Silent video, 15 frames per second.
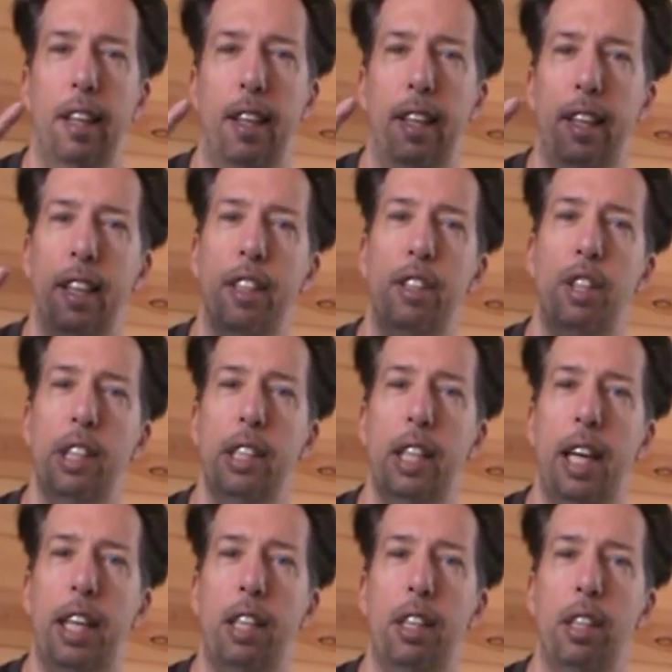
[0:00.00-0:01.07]
is just
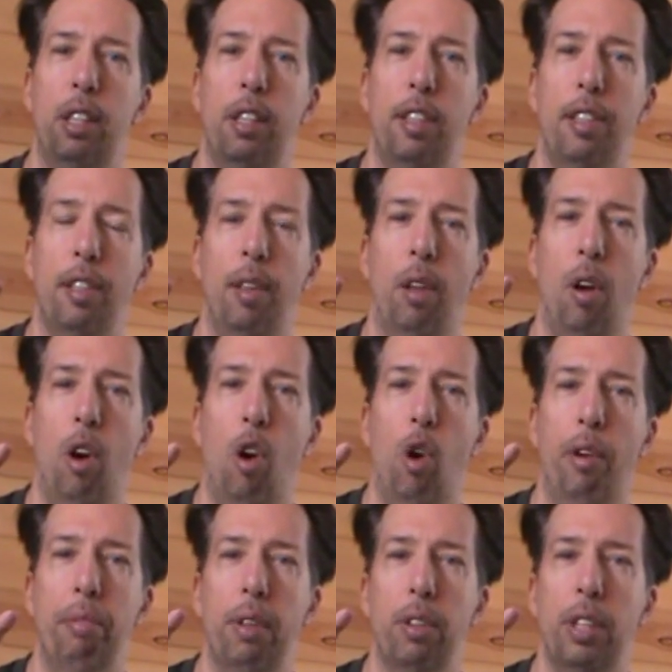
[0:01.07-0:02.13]
like these slow.
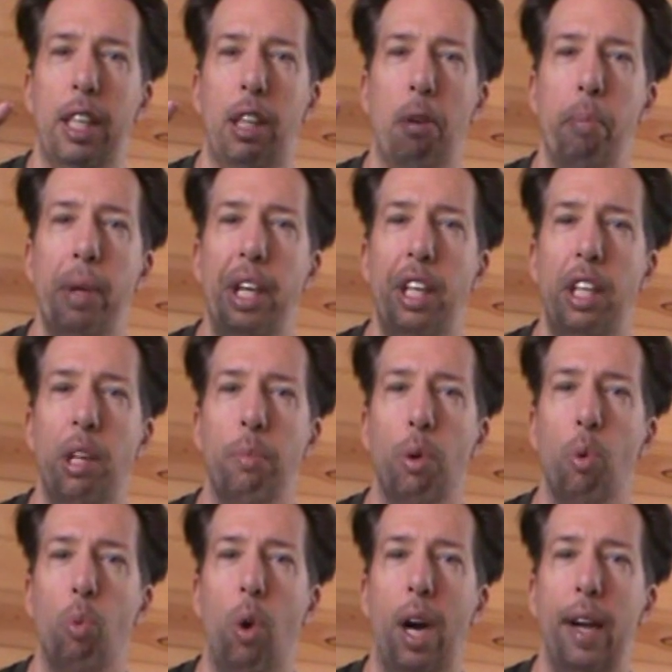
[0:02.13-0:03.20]
If there's like a medium
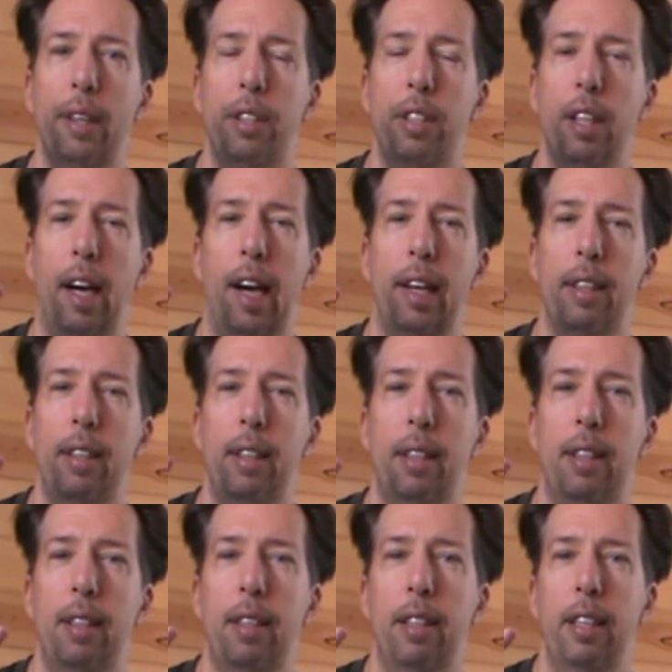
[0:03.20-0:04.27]
or wide shot
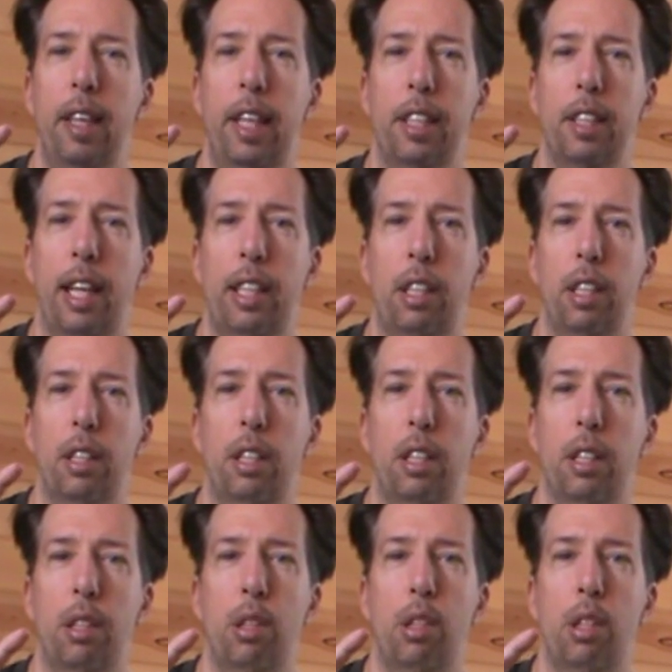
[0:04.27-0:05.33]
it's like this
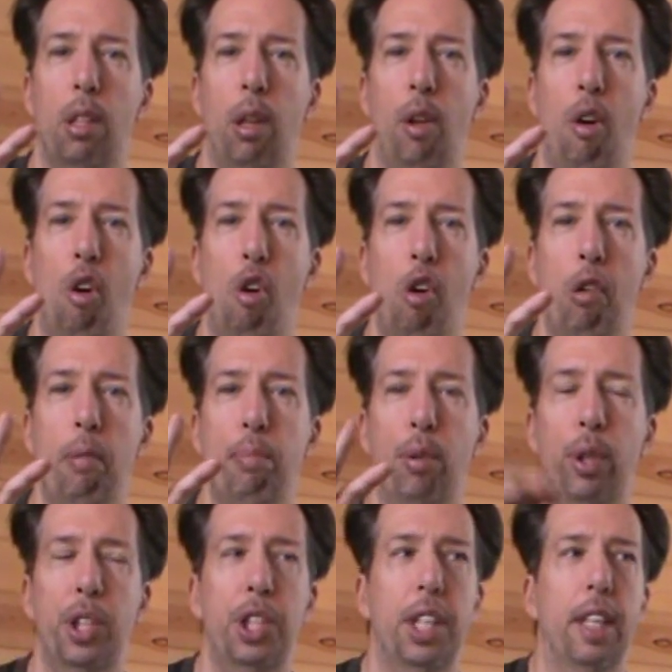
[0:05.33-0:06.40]
just slow
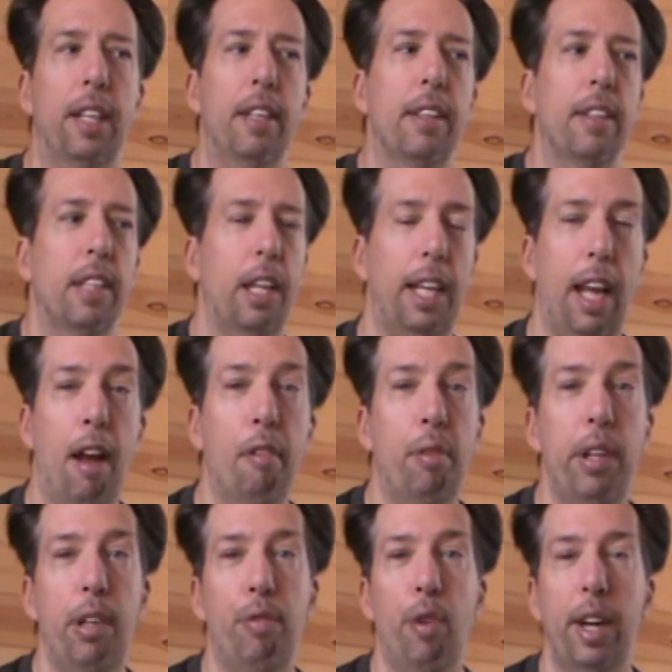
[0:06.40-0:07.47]
push in. Like
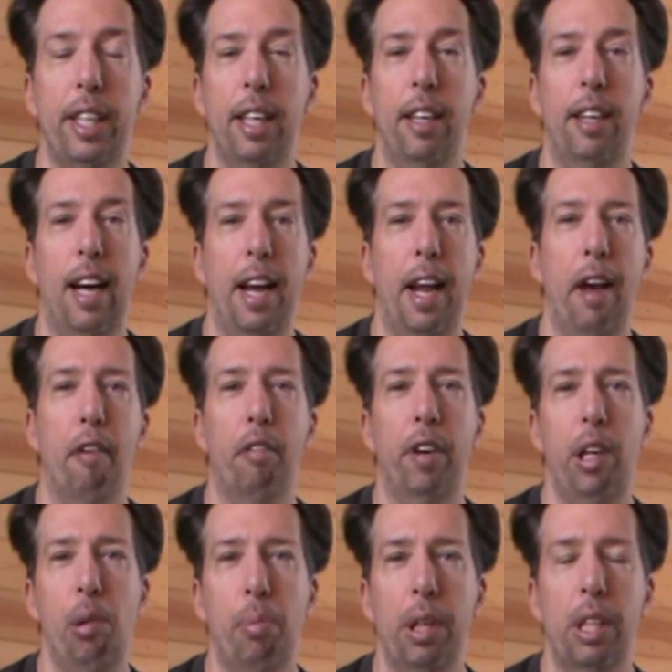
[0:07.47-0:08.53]
every freaking, not
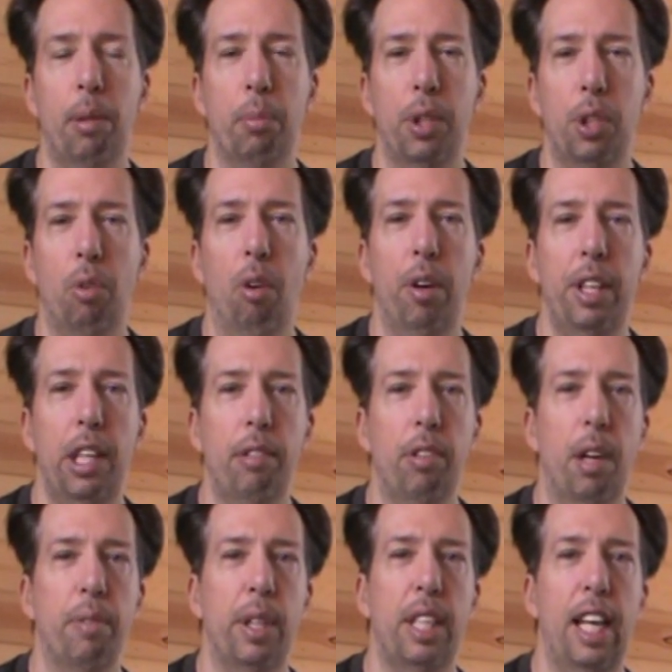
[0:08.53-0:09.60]
every, but the majority of
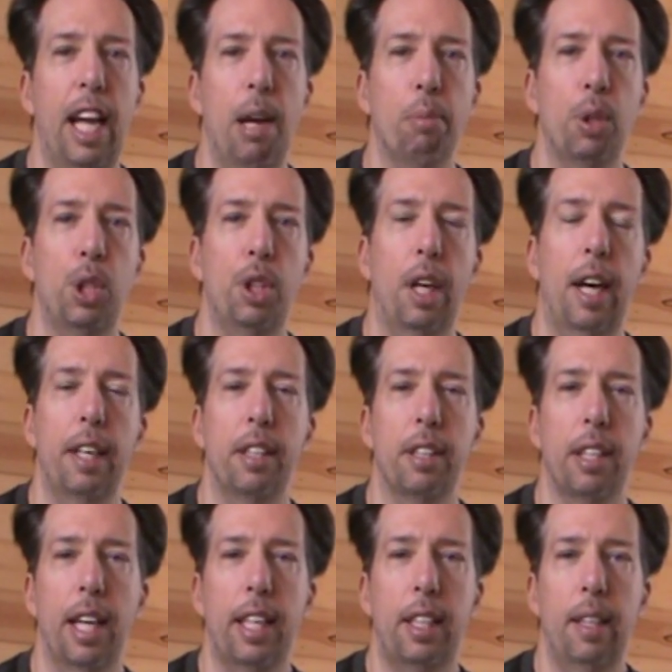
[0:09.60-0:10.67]
every camera shot
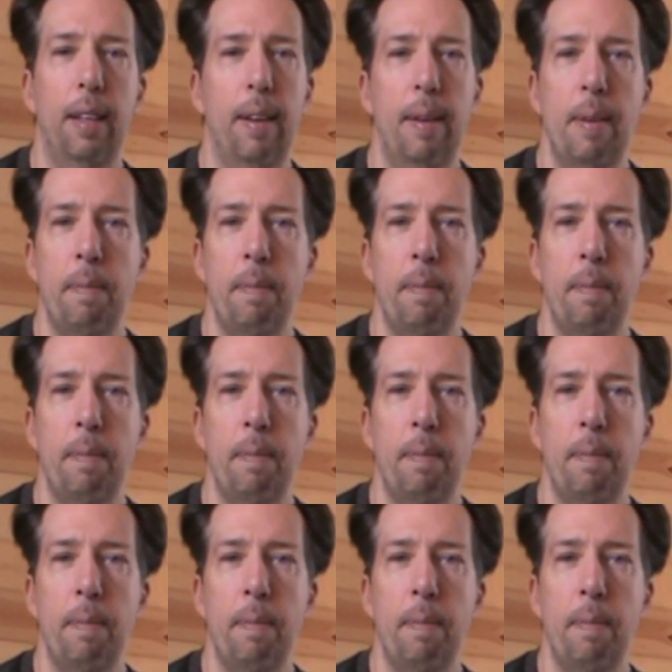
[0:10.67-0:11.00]
is like,